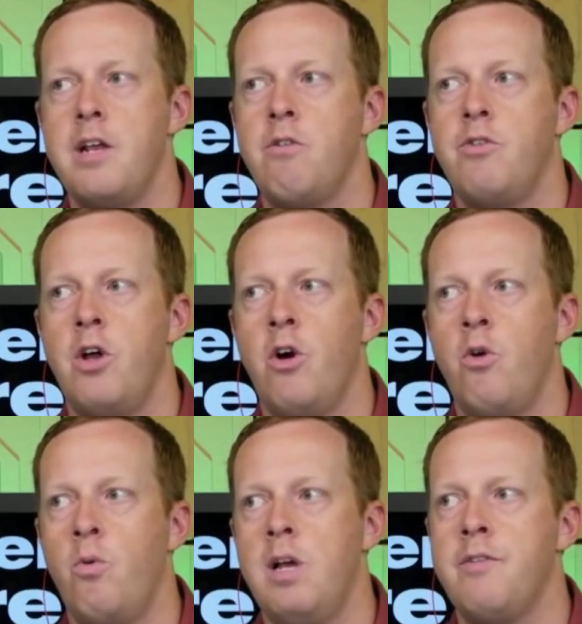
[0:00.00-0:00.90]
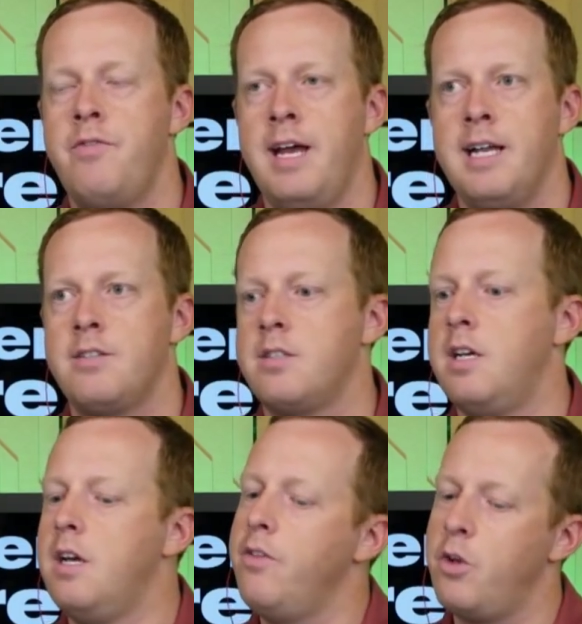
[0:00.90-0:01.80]
And I don't know if
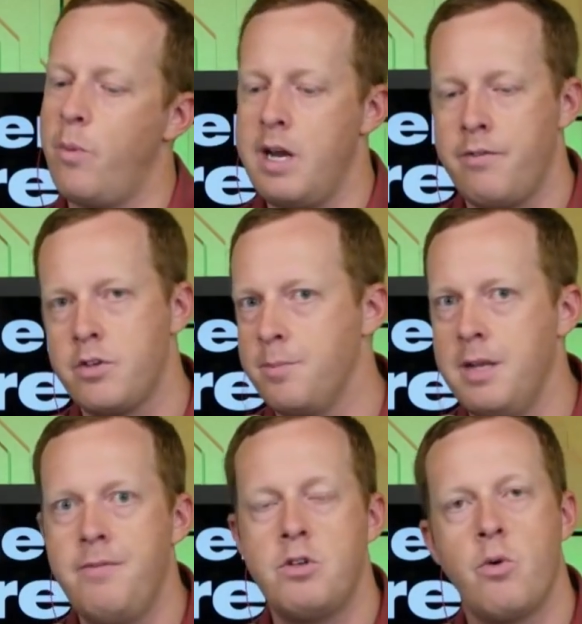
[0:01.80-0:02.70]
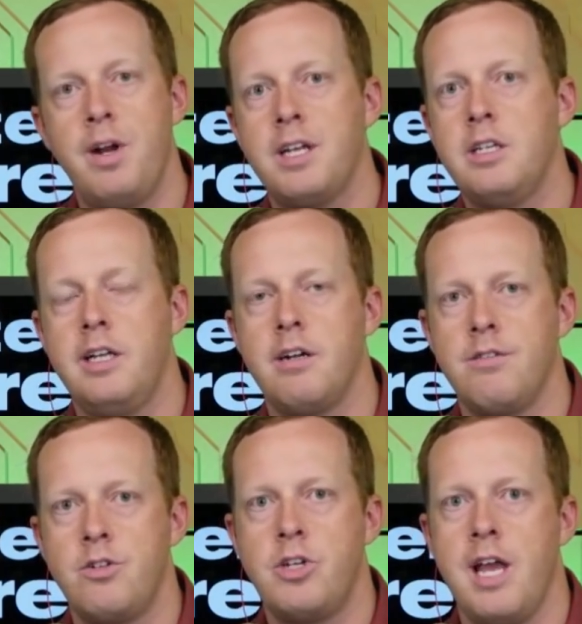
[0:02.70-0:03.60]
that's they're waiting for some inventory to
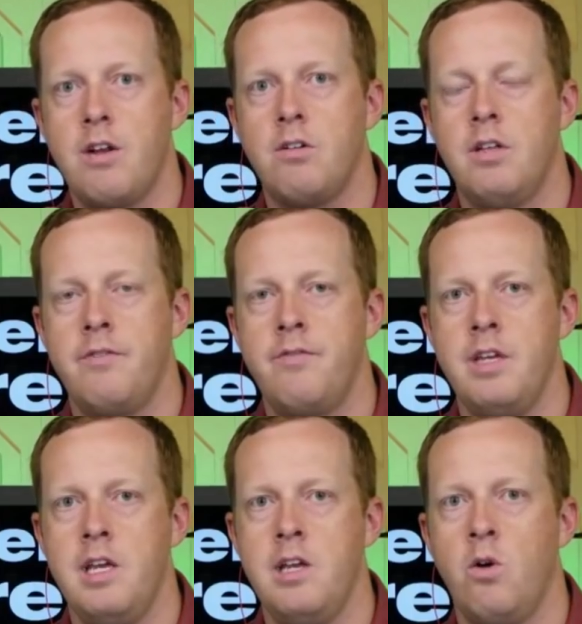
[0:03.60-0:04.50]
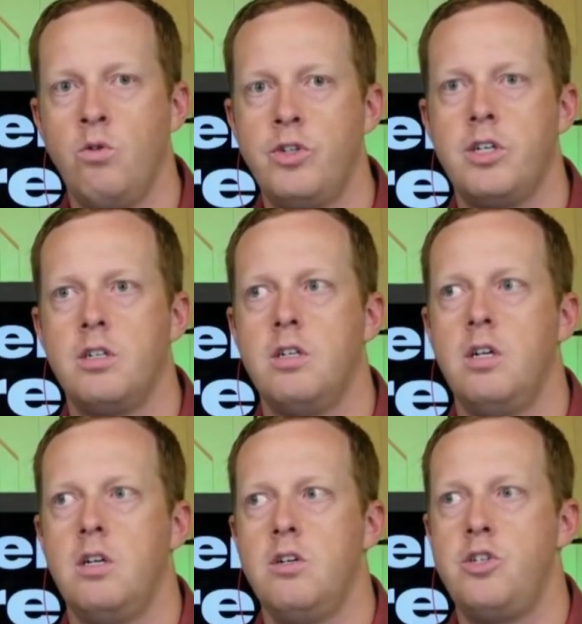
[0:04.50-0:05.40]
clear in the channel of the older
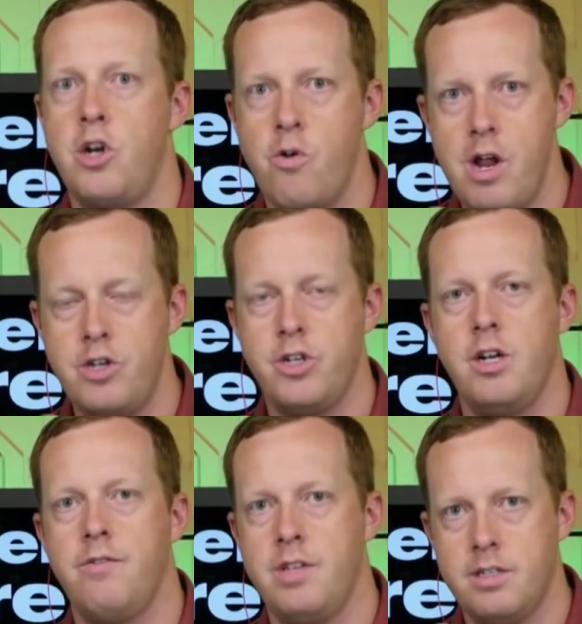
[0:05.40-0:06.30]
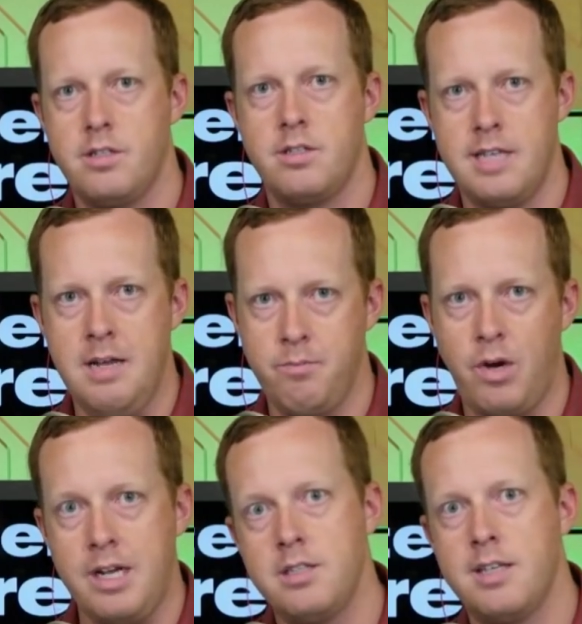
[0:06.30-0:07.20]
generation of this same
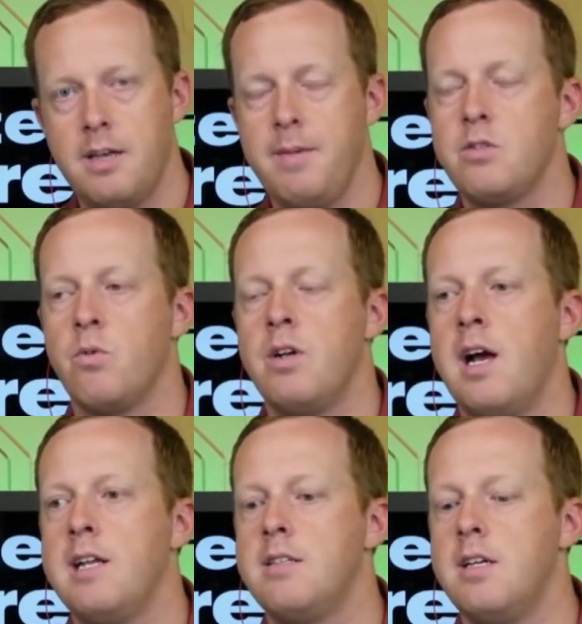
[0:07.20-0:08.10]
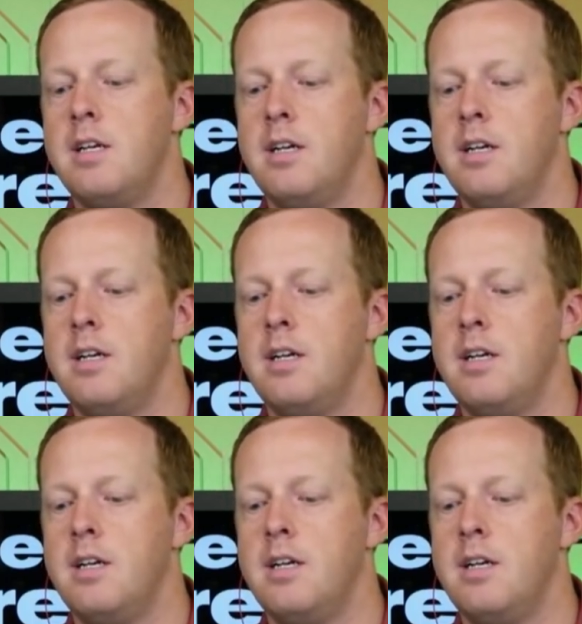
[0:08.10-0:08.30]
price segment or not.